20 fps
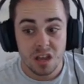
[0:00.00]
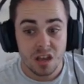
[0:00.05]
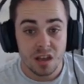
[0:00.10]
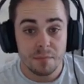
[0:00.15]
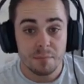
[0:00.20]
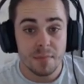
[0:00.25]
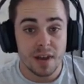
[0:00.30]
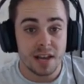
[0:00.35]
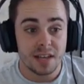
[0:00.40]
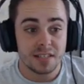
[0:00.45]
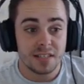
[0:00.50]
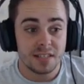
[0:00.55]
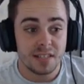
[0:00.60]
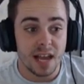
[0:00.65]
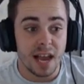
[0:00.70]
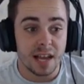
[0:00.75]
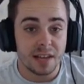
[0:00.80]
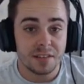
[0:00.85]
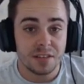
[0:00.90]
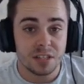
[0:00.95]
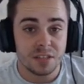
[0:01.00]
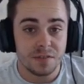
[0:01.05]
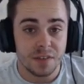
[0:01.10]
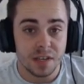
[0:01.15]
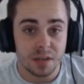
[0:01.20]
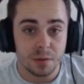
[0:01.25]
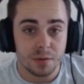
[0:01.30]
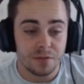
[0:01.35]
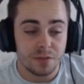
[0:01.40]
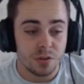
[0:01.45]
max attack this
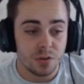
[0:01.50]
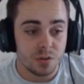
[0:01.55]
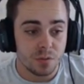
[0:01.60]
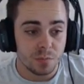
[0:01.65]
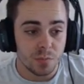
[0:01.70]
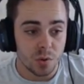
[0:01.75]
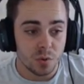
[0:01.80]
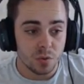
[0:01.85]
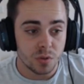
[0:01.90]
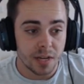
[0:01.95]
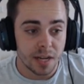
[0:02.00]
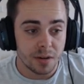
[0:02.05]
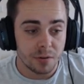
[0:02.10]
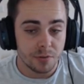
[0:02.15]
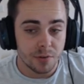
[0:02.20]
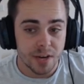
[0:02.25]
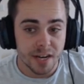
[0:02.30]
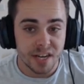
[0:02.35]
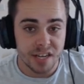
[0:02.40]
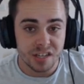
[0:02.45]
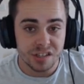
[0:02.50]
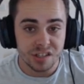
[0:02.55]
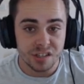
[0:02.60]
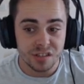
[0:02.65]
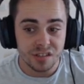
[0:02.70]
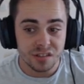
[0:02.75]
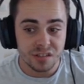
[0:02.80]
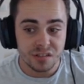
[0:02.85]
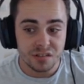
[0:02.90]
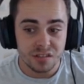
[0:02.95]
thing with Fusion Bolt and Outrage,
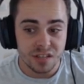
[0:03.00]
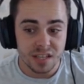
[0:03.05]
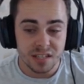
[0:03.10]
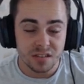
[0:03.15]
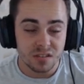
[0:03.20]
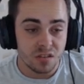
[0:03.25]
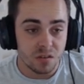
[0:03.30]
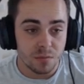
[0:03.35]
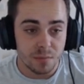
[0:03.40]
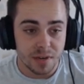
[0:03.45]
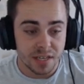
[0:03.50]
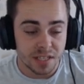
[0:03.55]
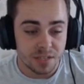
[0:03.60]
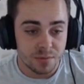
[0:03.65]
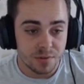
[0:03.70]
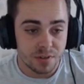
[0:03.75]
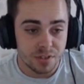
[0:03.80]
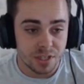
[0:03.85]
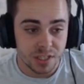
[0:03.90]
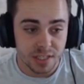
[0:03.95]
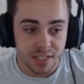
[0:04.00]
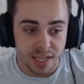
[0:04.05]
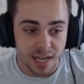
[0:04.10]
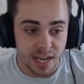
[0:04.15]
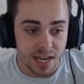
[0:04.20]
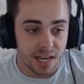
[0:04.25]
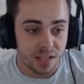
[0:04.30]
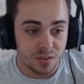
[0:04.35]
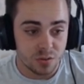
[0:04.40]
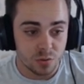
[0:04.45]
and there's not many switch-ins
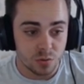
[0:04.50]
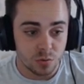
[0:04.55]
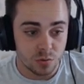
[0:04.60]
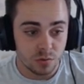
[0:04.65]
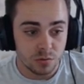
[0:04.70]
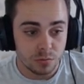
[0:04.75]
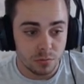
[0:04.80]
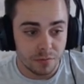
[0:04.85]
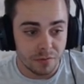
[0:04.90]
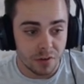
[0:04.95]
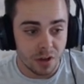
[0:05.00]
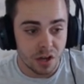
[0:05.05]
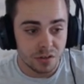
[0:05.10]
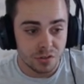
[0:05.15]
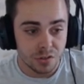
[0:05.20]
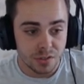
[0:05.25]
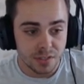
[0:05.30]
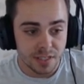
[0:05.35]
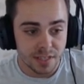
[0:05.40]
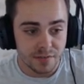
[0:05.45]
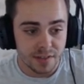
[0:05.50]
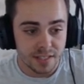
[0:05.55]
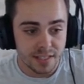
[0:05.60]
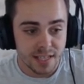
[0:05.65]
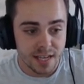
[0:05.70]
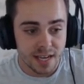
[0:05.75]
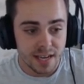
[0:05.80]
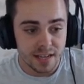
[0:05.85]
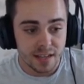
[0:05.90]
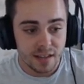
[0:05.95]
at all with 170
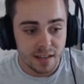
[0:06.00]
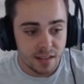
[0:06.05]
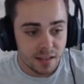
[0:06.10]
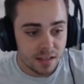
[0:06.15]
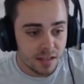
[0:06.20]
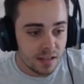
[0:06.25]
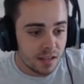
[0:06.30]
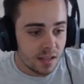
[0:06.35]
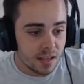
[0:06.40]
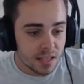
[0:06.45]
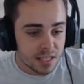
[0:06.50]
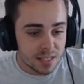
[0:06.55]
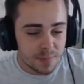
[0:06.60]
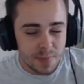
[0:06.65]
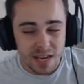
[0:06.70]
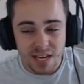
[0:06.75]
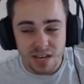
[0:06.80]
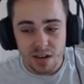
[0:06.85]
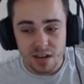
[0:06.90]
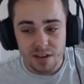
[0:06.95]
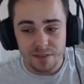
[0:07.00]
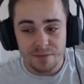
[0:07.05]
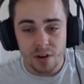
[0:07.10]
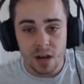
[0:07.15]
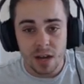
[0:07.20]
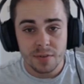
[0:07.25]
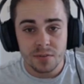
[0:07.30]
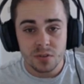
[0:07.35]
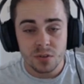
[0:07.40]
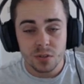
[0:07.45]
attack. Speed
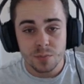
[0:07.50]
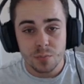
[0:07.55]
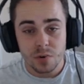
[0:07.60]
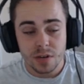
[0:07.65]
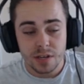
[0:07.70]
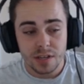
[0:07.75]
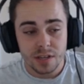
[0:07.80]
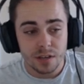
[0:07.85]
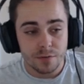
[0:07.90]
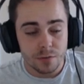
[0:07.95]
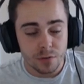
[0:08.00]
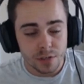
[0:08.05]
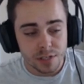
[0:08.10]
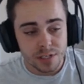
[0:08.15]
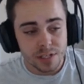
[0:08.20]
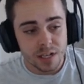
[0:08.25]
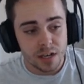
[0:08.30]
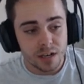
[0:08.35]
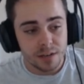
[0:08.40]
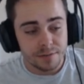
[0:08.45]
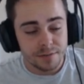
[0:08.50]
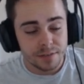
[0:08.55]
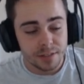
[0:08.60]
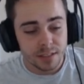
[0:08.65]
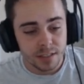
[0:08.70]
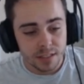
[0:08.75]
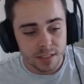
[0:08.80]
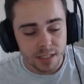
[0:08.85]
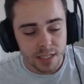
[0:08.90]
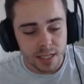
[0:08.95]
95, so it's pretty good for a Scarfer.
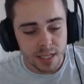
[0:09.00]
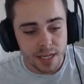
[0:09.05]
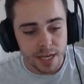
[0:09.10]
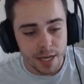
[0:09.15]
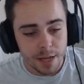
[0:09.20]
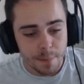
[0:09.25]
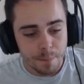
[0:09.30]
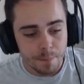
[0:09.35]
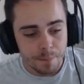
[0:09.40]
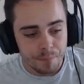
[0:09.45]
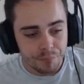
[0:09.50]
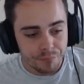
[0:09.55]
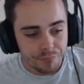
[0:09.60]
Um,